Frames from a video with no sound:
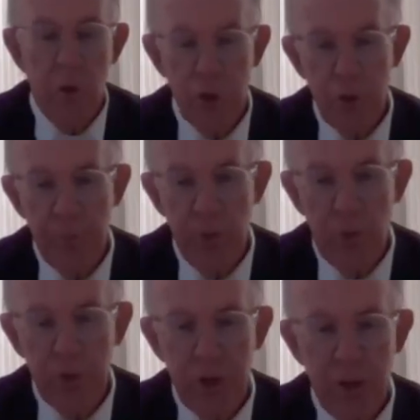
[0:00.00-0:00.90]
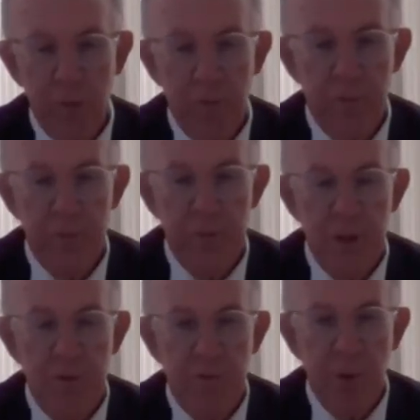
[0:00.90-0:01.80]
lordship will also
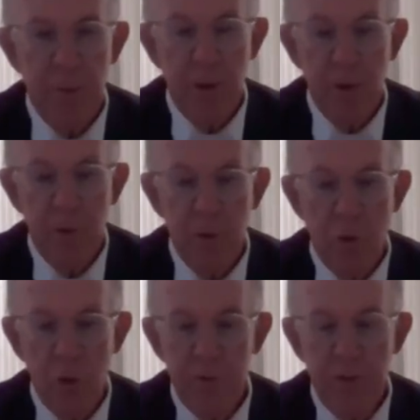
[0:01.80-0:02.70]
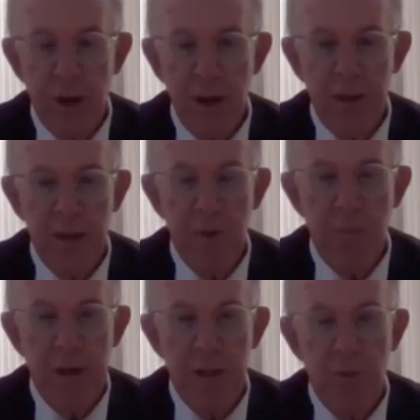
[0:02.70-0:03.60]
see from the court file that the
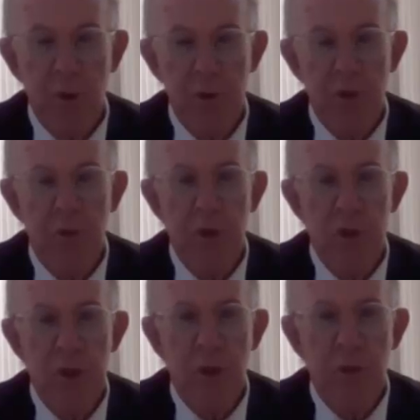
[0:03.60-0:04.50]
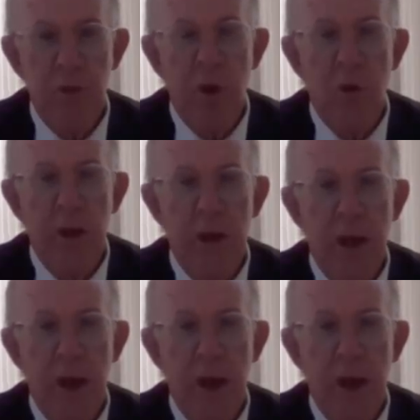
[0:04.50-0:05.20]
matter was originally on the roll in